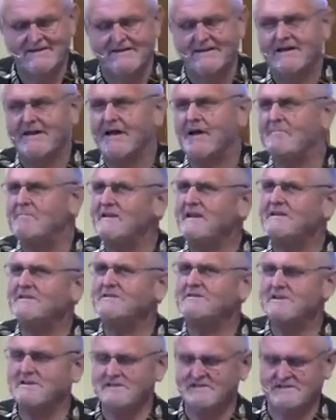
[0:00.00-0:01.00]
I bet
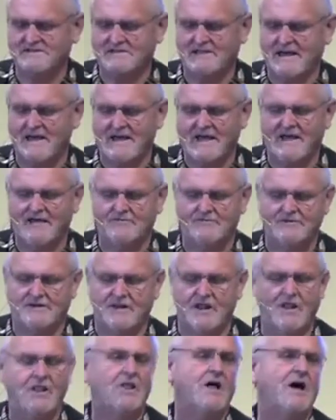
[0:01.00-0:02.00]
Jesus laughed a
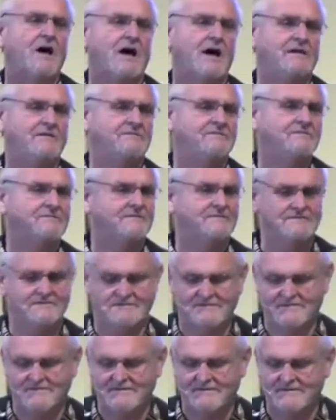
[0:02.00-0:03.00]
lot
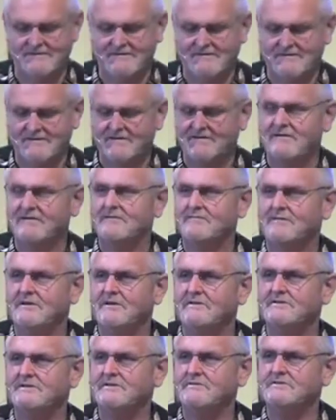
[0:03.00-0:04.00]

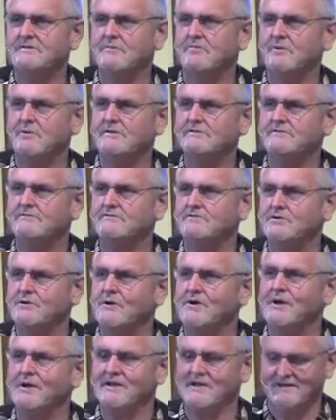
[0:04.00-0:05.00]
because he was the Prince of
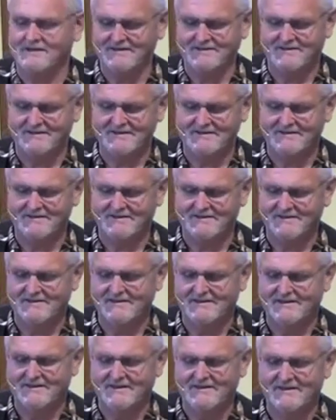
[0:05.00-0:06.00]
Joy,
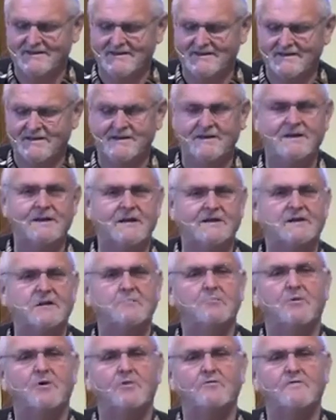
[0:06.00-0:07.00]
connected
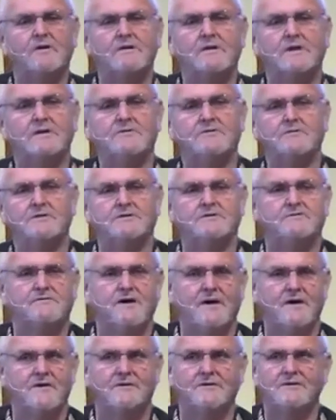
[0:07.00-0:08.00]
perfectly to his
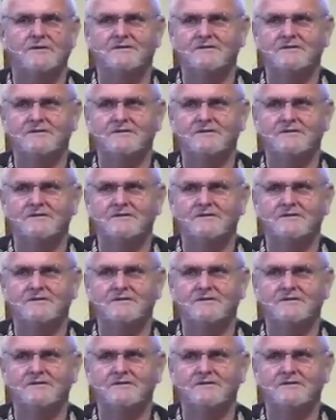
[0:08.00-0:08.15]
Father.